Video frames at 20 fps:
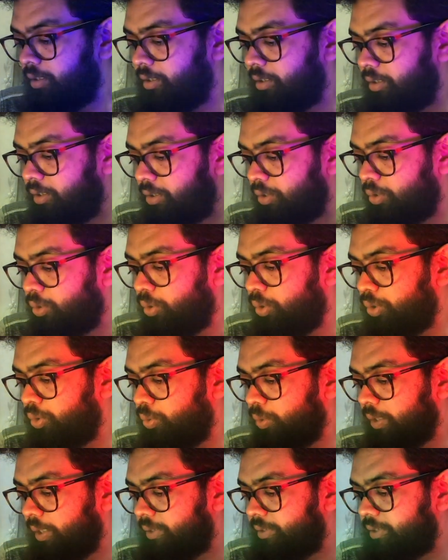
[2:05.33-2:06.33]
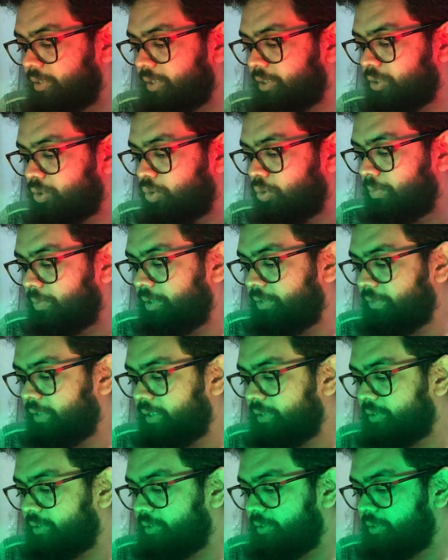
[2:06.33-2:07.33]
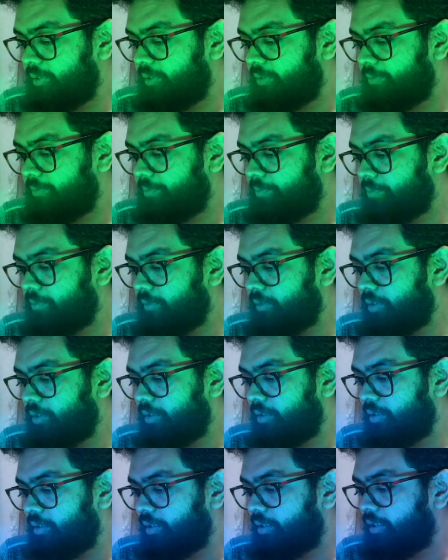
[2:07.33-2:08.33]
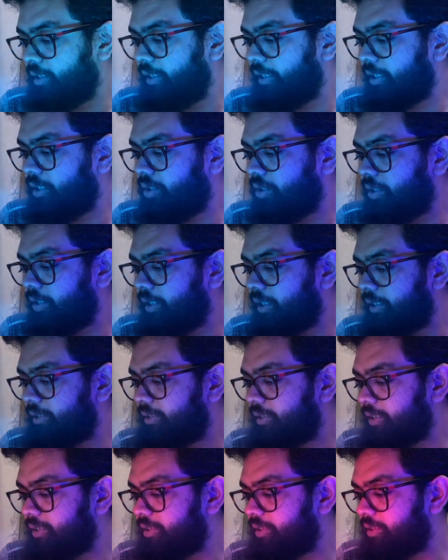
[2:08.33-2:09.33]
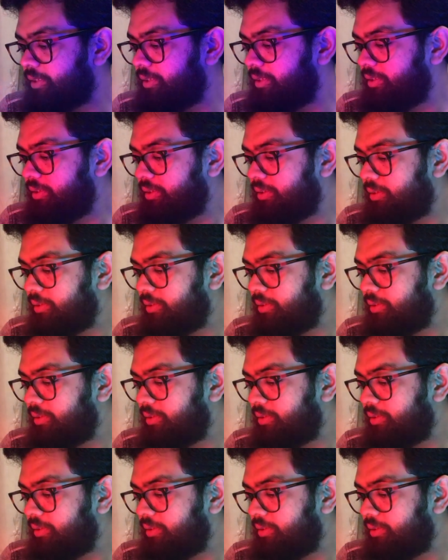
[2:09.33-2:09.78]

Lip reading: Go to adjust home devices. Click on adjust scenes.